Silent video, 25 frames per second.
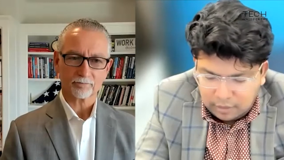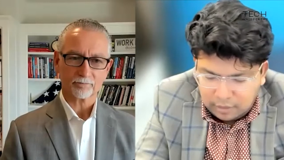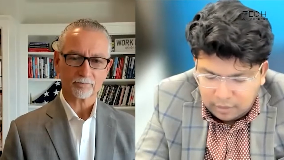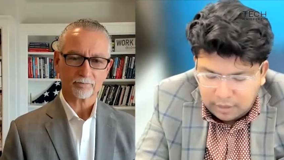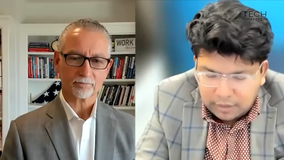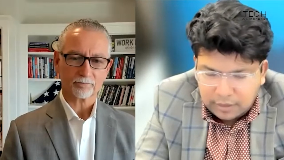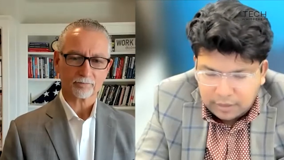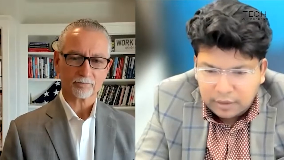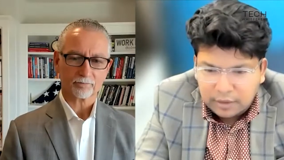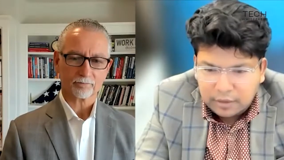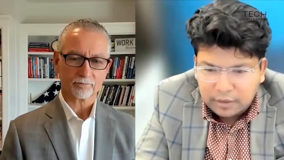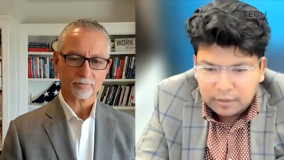
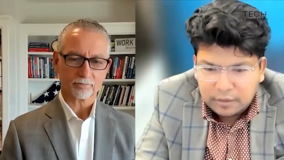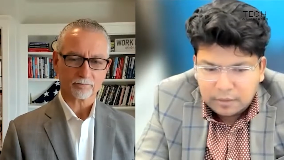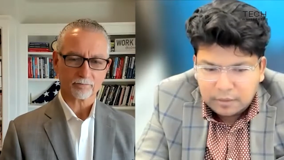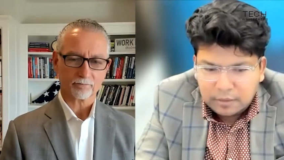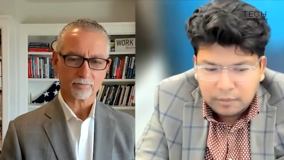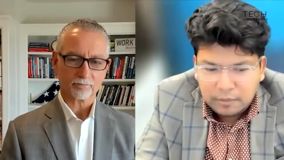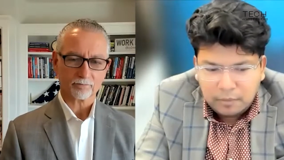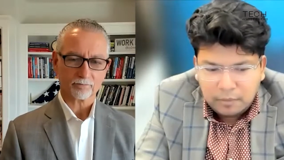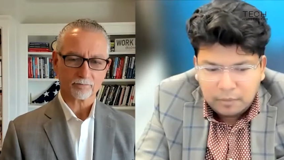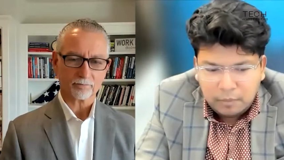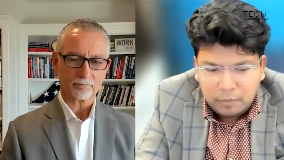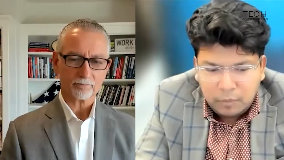Speaker 1: I think
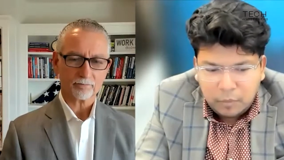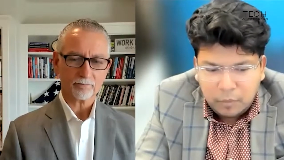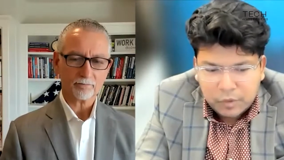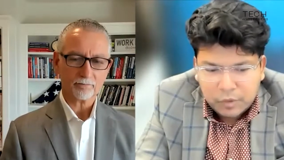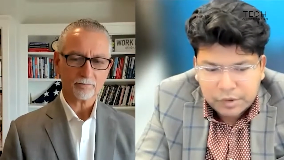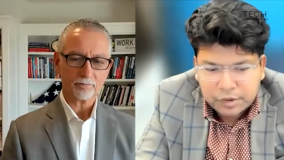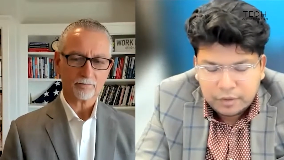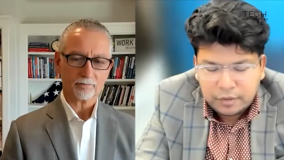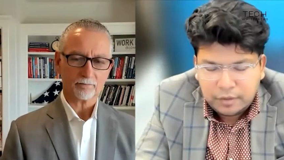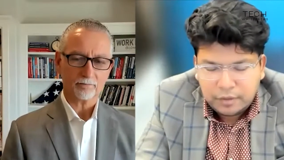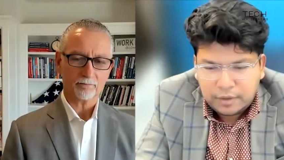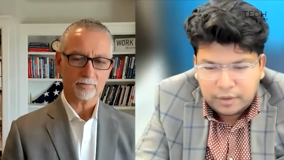
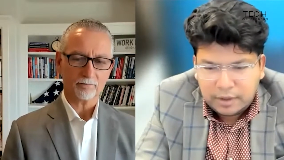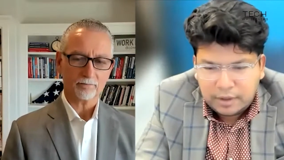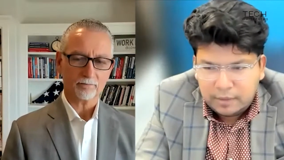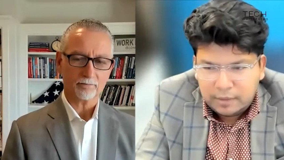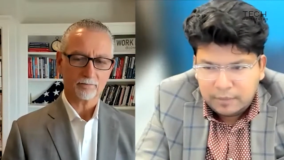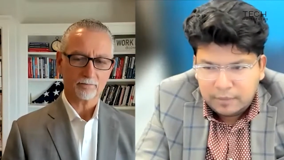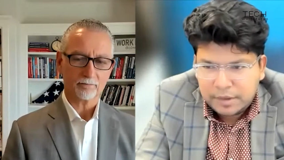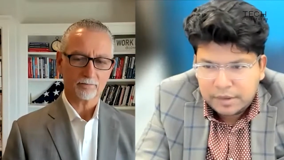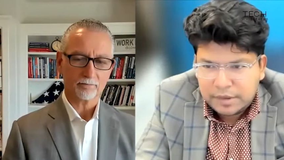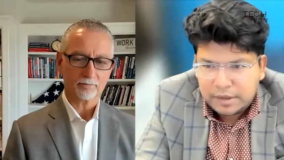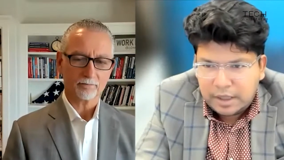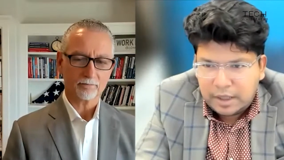most of the
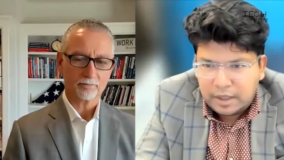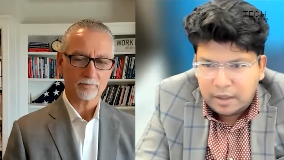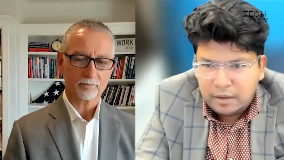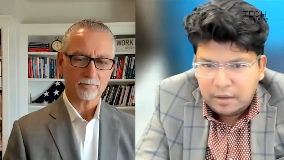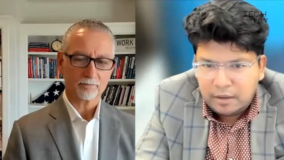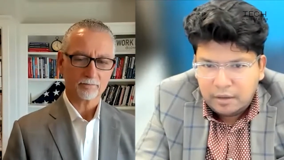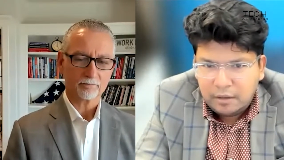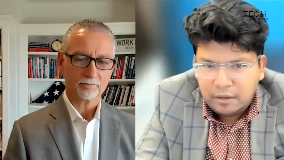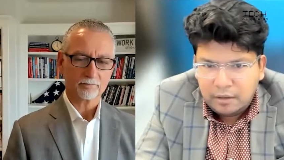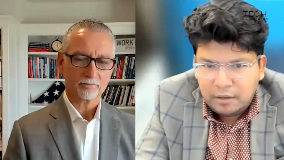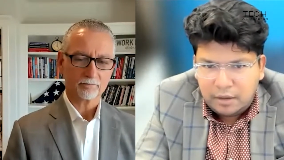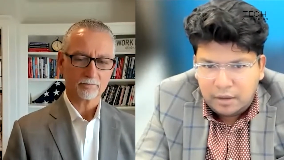times,
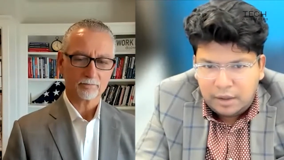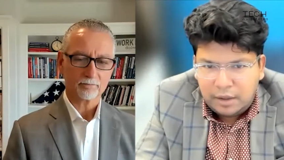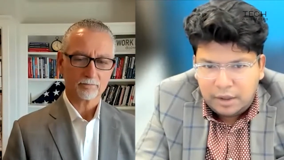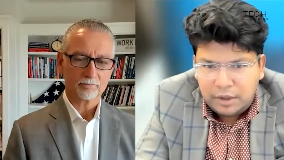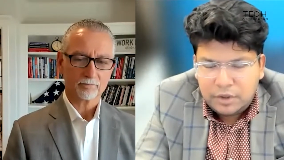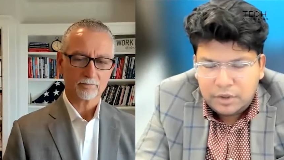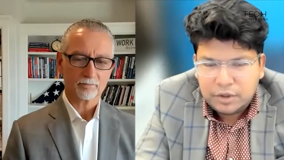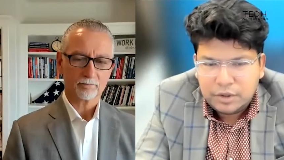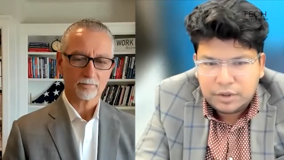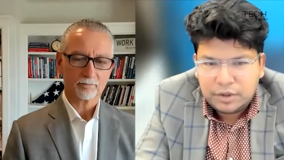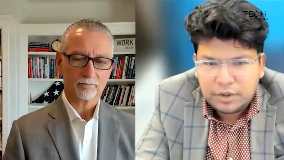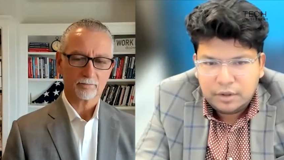Dan,
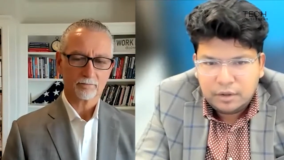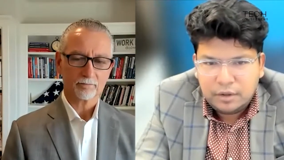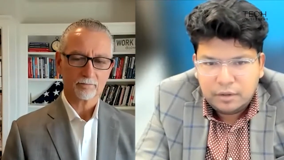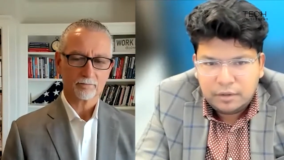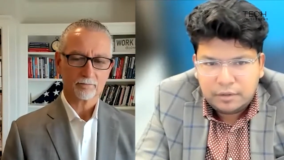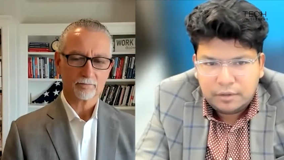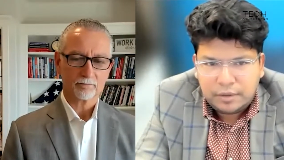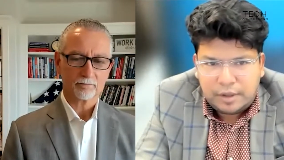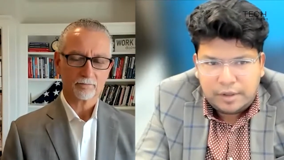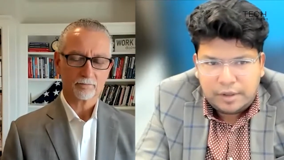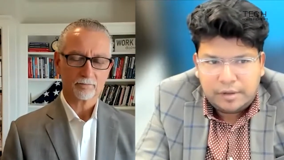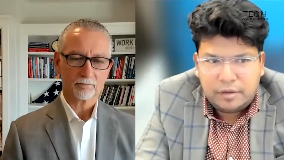
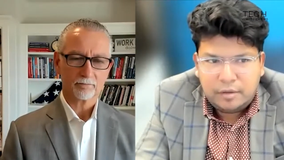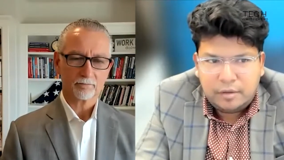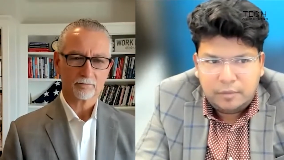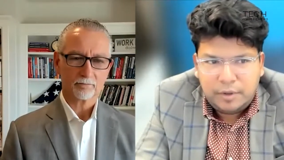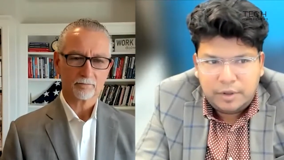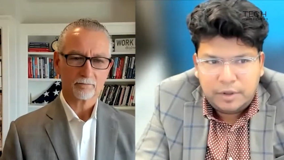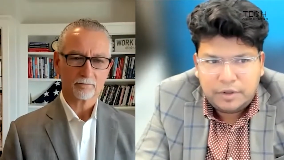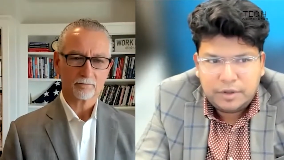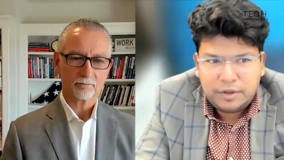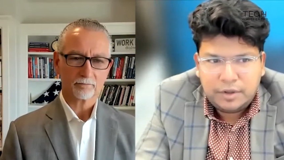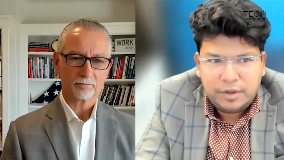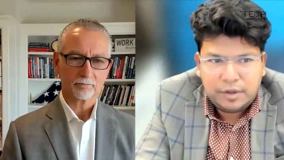digital
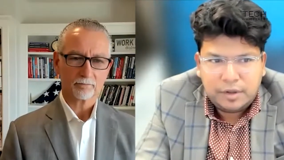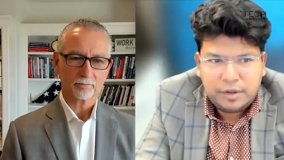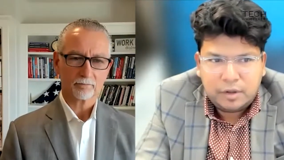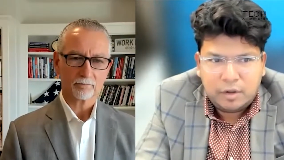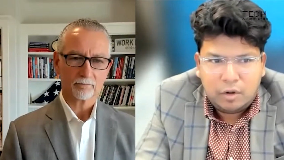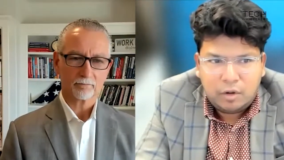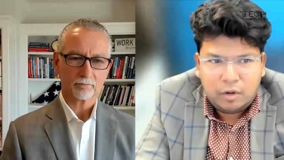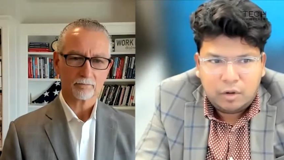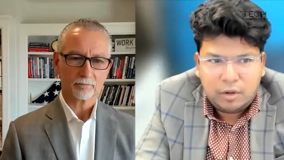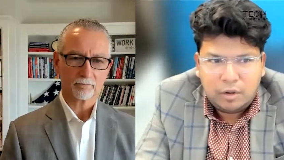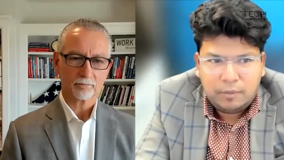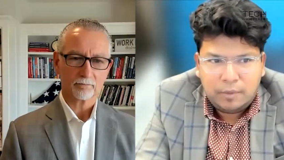transformation is
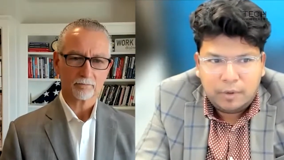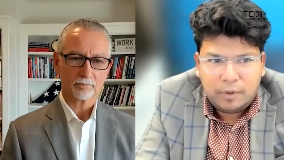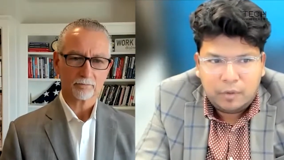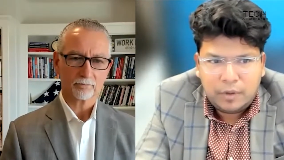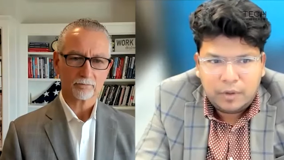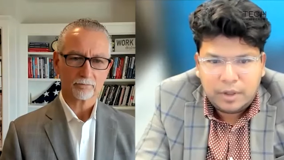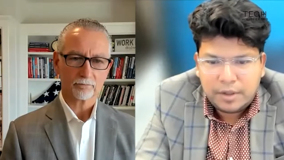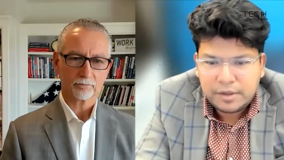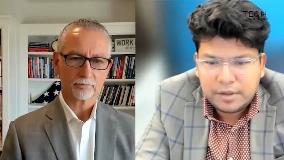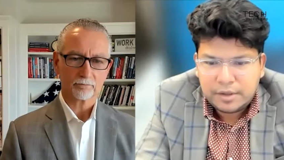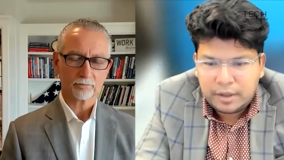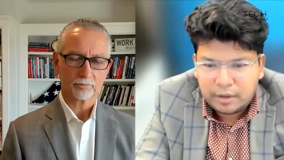thought
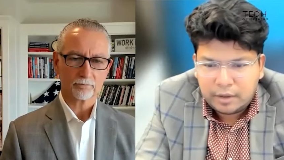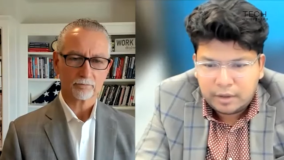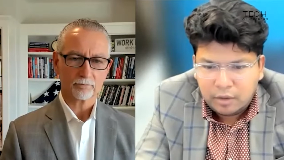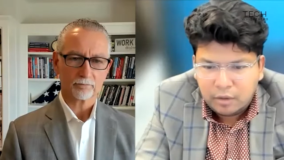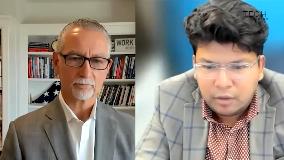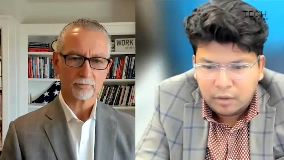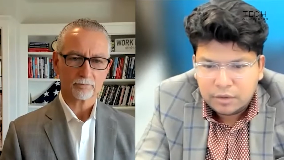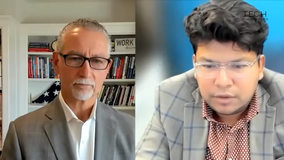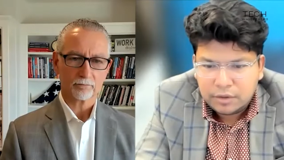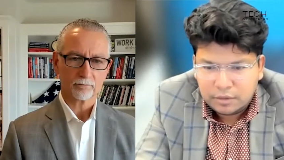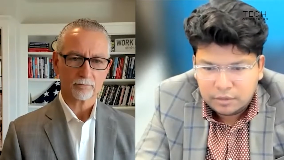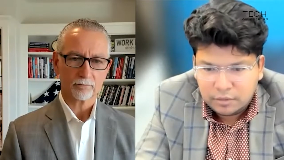about as
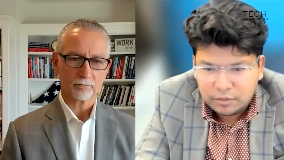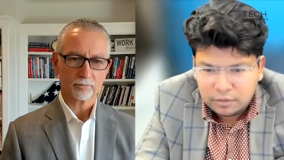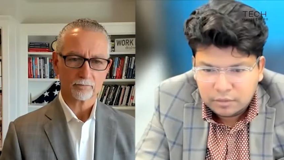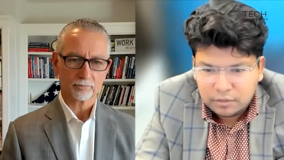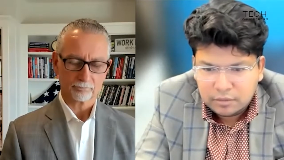technology.